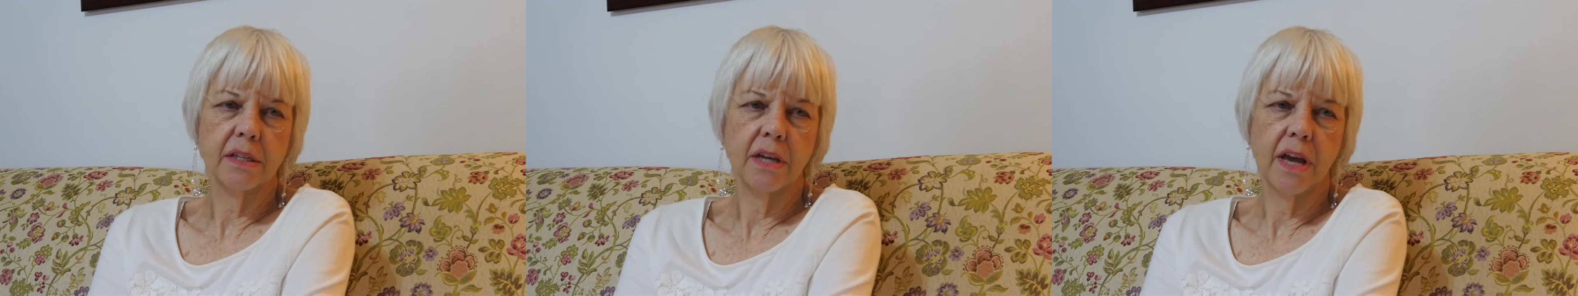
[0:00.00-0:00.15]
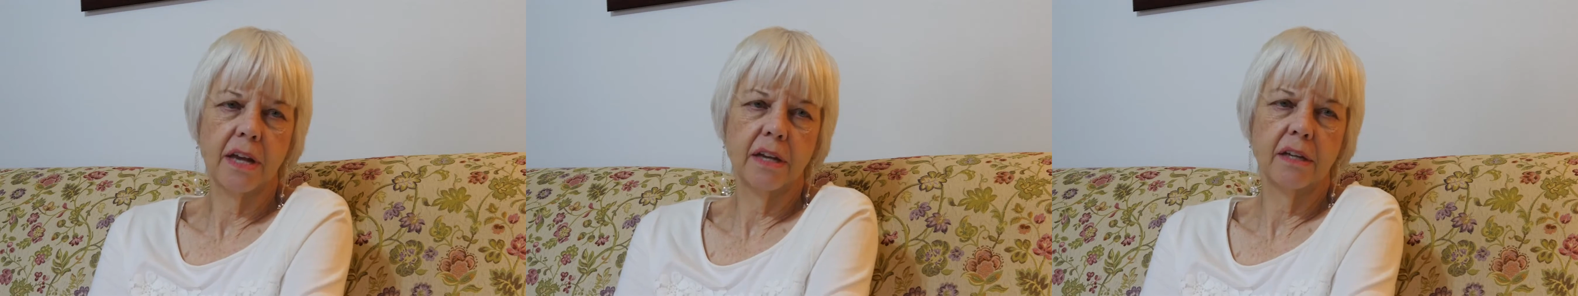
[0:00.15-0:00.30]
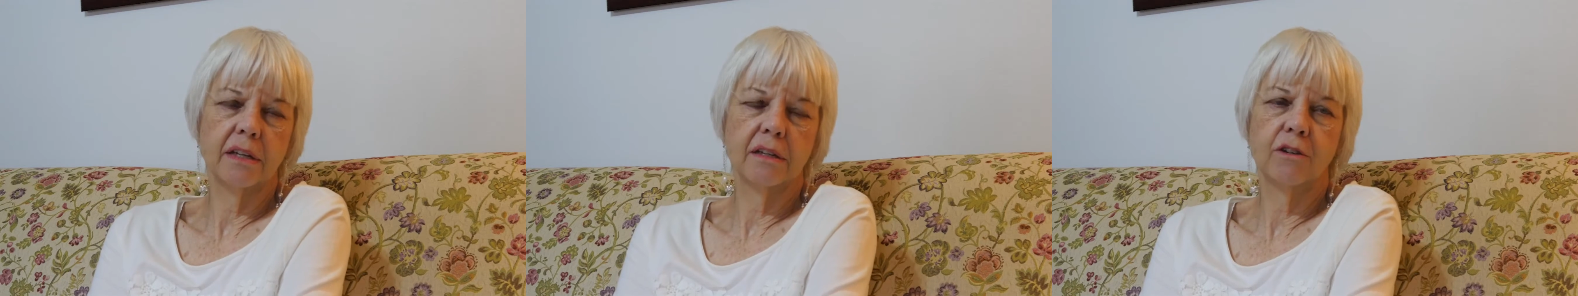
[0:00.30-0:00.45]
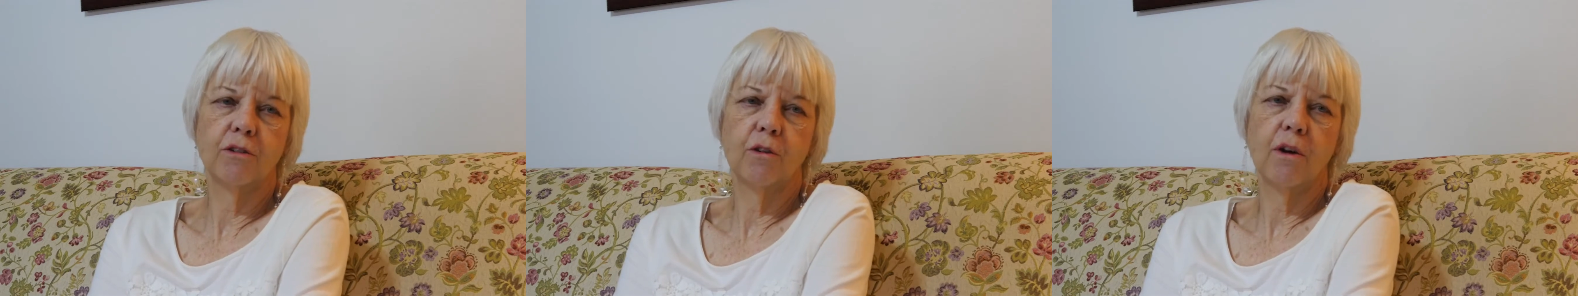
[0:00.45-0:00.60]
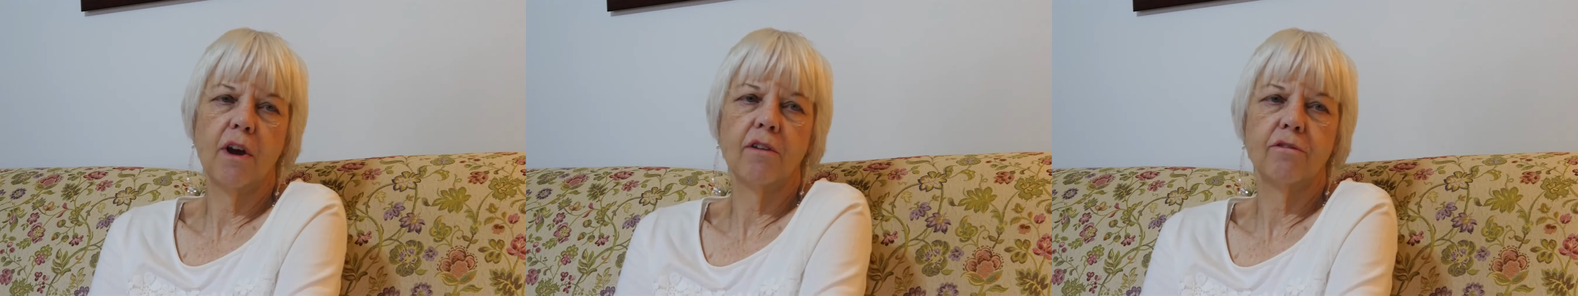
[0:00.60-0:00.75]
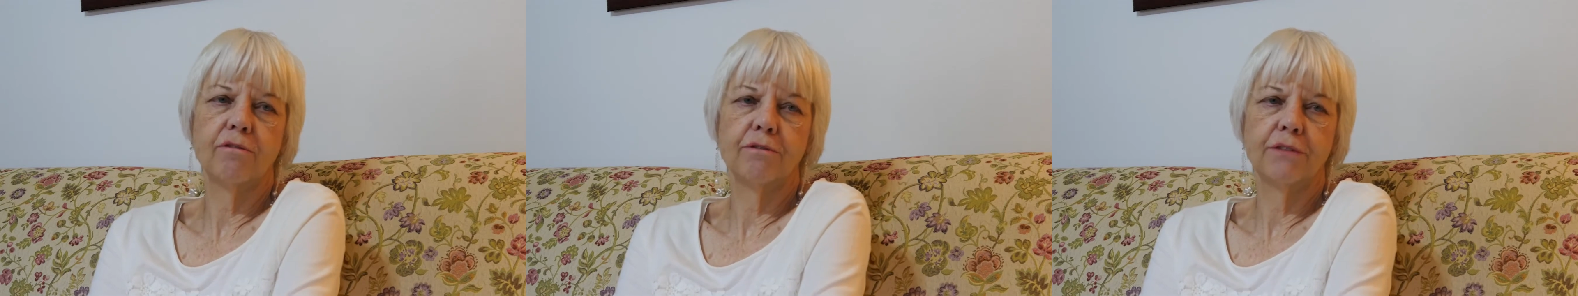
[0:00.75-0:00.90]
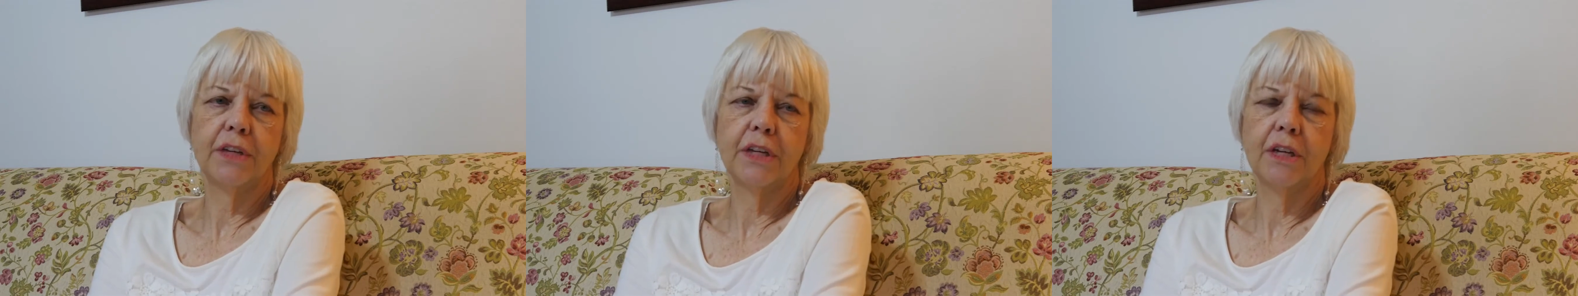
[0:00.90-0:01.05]
kind of
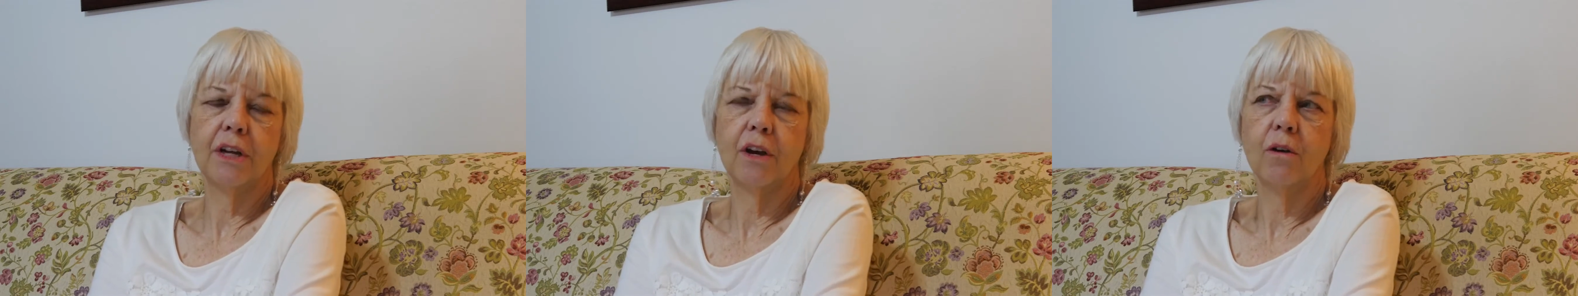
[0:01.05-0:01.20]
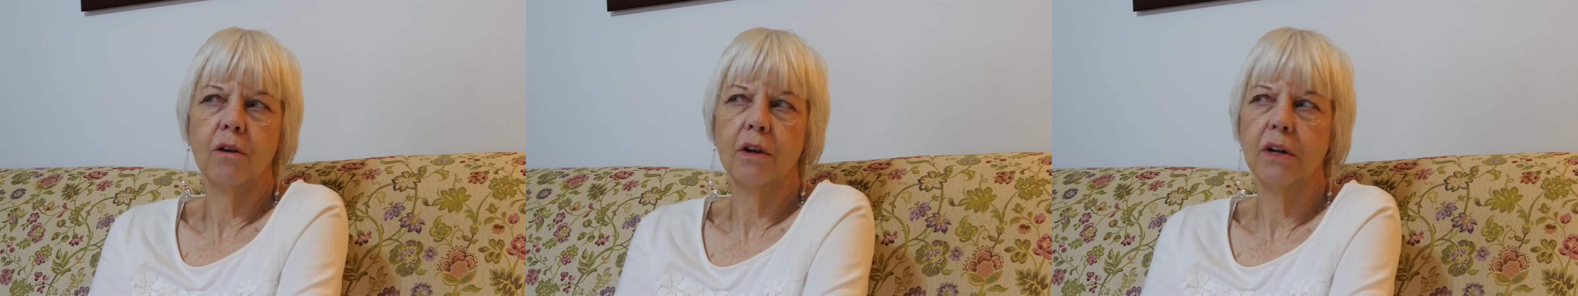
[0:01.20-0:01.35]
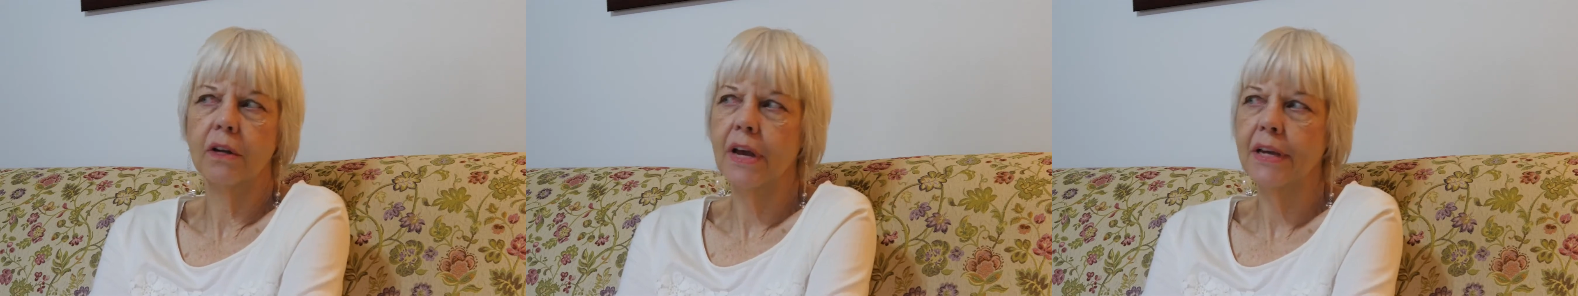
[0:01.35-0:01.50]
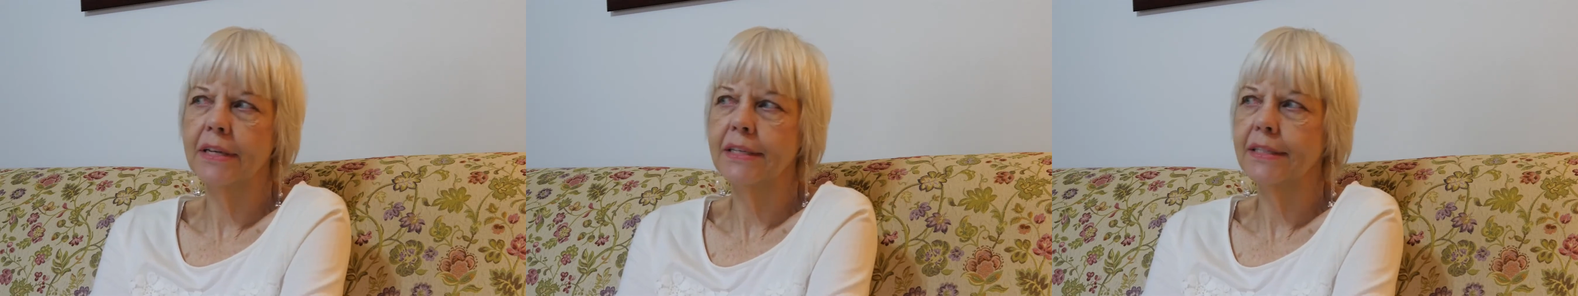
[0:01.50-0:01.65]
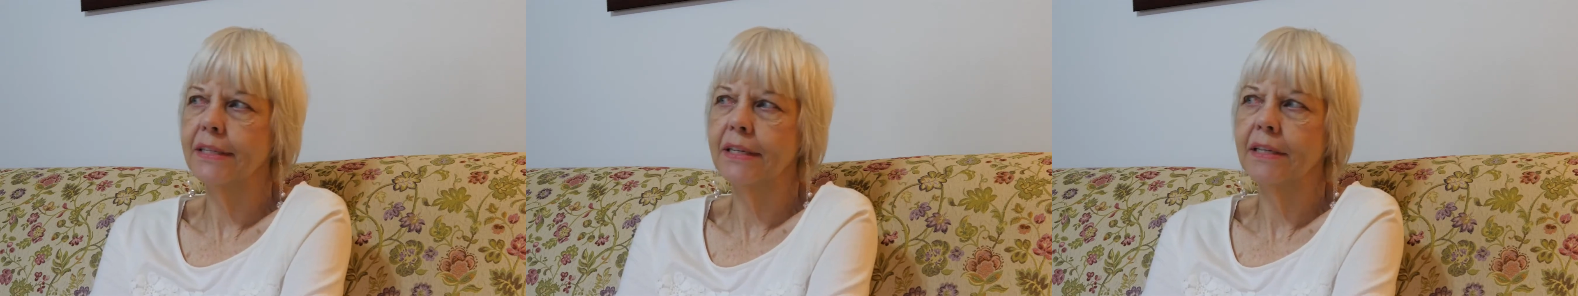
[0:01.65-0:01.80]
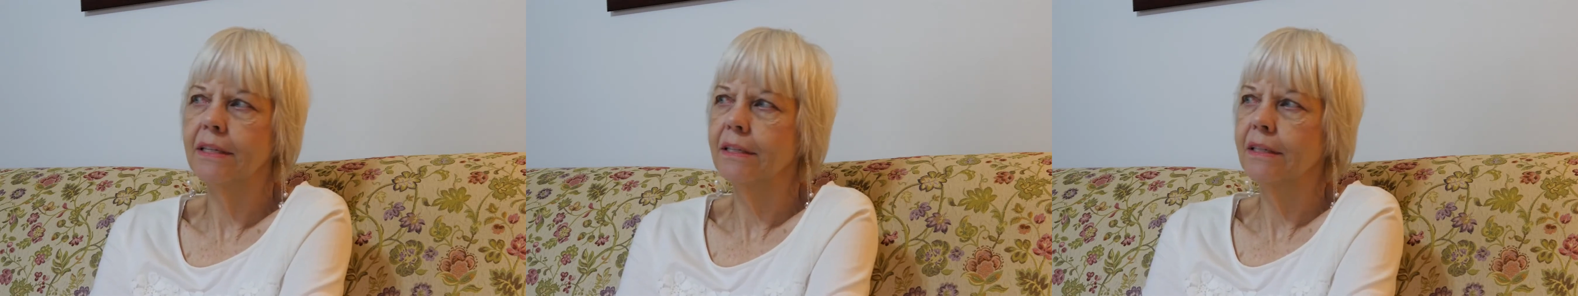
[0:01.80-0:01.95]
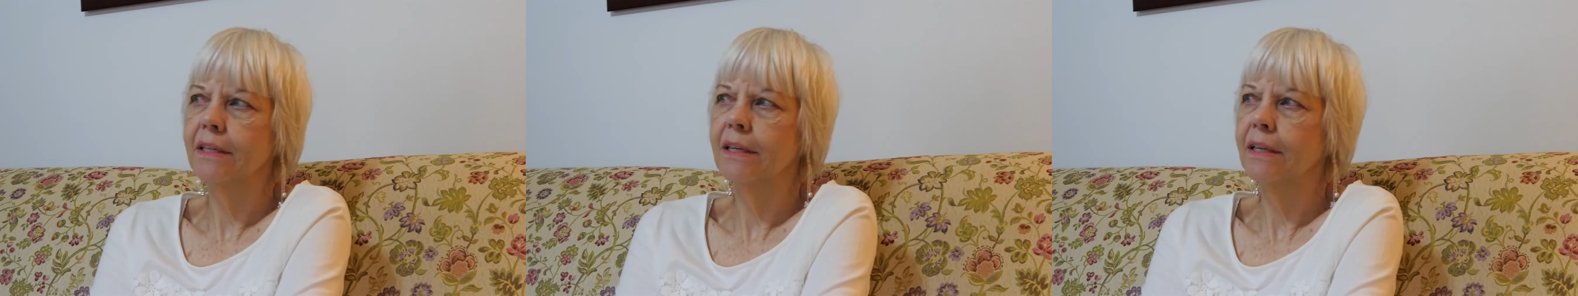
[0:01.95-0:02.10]
gruff, you know? And I
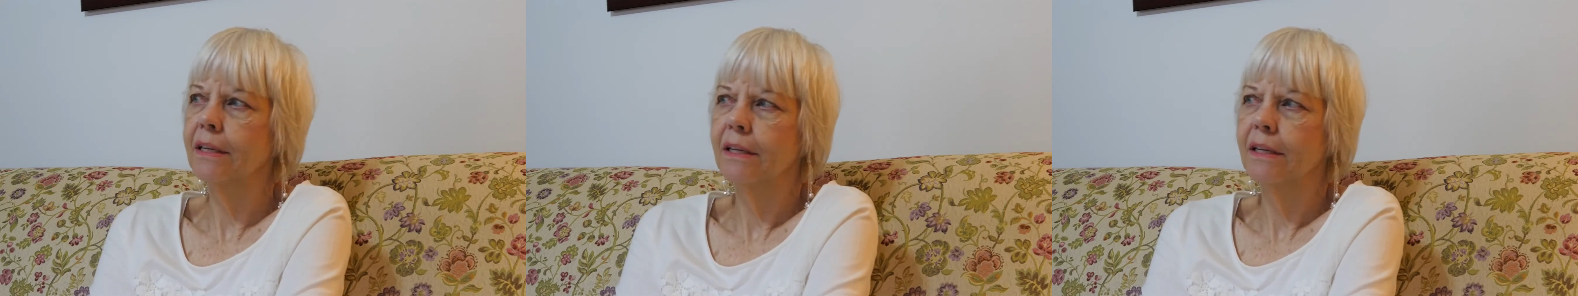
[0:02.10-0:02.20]
said,